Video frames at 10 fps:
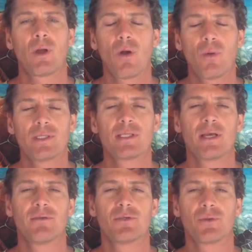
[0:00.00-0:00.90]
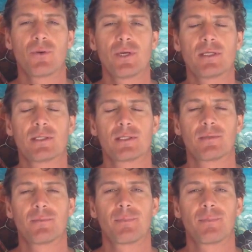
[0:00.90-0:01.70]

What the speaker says: always have a choice